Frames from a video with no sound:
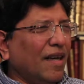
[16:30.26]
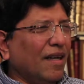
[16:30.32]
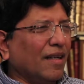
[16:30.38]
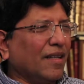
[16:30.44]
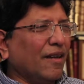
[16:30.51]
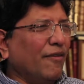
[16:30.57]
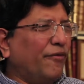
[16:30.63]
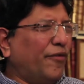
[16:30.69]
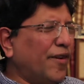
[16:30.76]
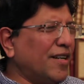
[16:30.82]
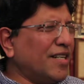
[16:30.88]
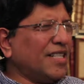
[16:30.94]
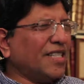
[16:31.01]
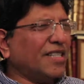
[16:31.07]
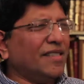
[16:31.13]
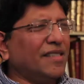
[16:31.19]

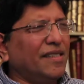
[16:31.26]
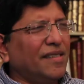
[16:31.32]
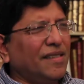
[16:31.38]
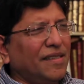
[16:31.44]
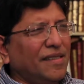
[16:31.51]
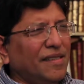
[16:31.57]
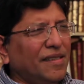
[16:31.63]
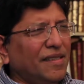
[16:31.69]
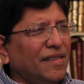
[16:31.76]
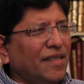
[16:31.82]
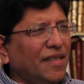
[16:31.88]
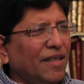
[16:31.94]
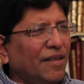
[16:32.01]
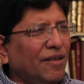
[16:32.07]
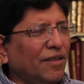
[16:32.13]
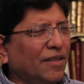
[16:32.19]
comfort,
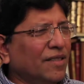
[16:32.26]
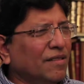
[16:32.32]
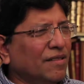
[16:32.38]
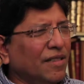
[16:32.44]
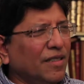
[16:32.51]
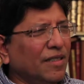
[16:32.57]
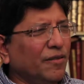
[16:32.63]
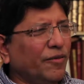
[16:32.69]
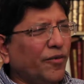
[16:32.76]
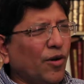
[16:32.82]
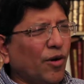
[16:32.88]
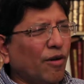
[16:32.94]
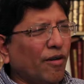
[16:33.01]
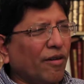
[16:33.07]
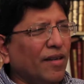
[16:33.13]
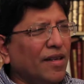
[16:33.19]
our concern
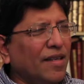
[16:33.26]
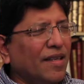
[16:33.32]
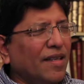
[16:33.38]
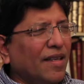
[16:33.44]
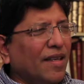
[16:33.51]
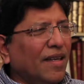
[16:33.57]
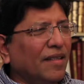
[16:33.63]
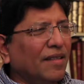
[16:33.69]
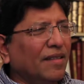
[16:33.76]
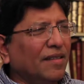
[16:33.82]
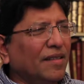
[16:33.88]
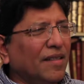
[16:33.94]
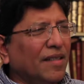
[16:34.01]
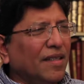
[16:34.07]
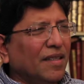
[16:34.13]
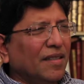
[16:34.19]
for
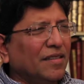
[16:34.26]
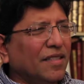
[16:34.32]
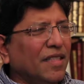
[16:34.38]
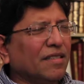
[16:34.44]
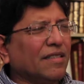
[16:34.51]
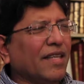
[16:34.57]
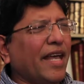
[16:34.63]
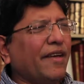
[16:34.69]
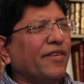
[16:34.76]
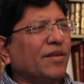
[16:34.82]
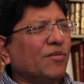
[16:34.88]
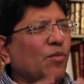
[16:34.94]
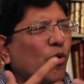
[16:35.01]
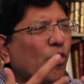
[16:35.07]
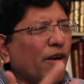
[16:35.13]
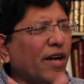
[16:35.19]
just having
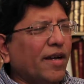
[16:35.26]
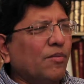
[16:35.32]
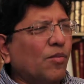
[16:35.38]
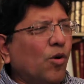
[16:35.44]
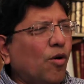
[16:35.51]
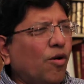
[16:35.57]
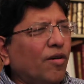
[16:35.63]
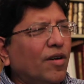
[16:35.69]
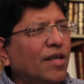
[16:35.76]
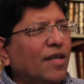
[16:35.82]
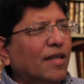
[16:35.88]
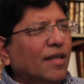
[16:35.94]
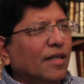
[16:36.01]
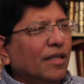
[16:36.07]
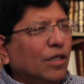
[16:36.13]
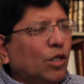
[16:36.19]
more and more
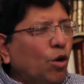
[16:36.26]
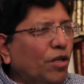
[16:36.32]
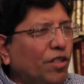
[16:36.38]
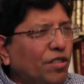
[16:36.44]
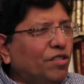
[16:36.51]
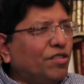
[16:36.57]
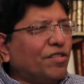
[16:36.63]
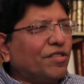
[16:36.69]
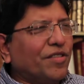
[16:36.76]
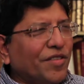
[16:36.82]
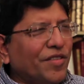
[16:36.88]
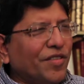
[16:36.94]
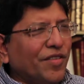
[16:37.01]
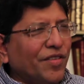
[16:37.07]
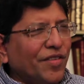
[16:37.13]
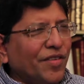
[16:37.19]
goods
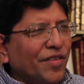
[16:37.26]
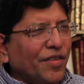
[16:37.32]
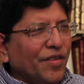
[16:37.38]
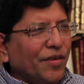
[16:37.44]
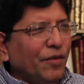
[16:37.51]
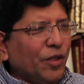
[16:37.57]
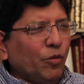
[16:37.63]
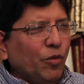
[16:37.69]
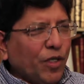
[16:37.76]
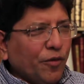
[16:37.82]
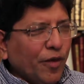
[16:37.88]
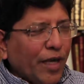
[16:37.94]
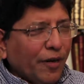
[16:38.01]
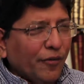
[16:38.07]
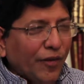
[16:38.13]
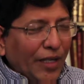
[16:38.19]
with which we
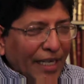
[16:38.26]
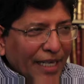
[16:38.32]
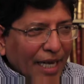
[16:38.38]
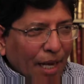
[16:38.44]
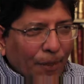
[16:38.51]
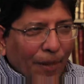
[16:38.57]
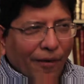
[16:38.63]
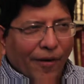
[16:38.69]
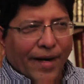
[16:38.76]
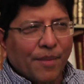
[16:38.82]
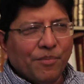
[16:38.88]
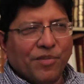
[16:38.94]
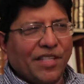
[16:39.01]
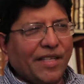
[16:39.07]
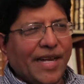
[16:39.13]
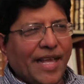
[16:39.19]
are filling up our
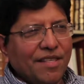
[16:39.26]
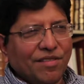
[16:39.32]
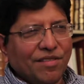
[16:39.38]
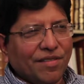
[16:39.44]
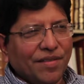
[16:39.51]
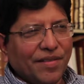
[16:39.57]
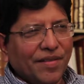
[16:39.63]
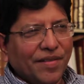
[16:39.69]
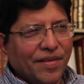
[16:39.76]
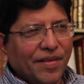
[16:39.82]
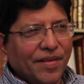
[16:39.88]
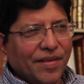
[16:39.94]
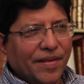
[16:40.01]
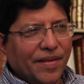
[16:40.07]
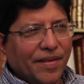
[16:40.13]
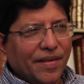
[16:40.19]
emptiness,
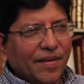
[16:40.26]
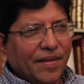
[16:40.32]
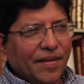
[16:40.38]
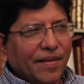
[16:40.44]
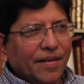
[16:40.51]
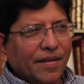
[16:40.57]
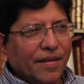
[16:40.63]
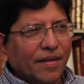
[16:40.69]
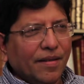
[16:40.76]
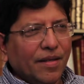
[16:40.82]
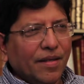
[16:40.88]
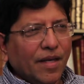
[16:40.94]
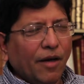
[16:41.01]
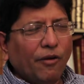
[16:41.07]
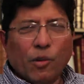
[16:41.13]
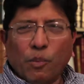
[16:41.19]

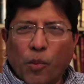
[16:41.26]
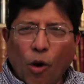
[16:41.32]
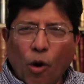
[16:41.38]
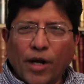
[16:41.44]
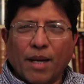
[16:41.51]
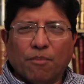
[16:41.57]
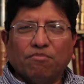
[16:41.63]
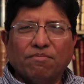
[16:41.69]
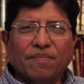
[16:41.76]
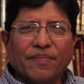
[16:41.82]
our boredom,